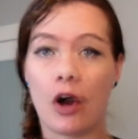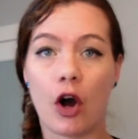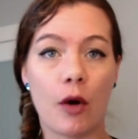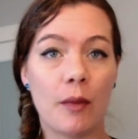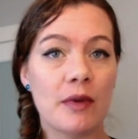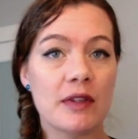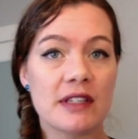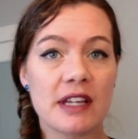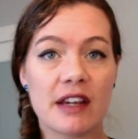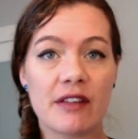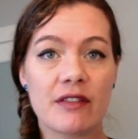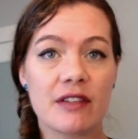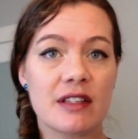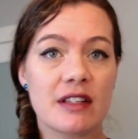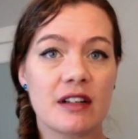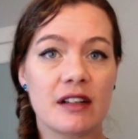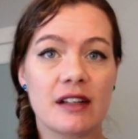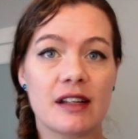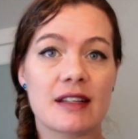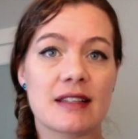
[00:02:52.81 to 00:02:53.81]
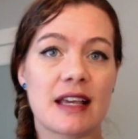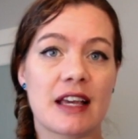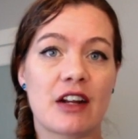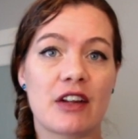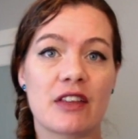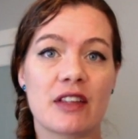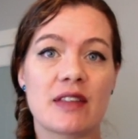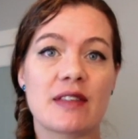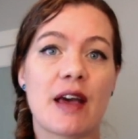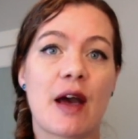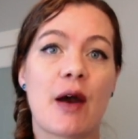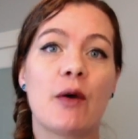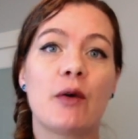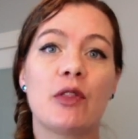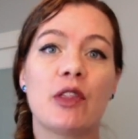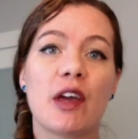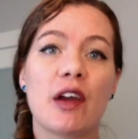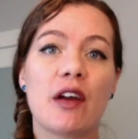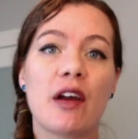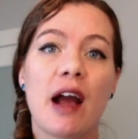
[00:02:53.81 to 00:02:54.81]
Almost every single designer that's
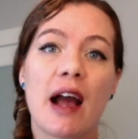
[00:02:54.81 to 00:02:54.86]
out there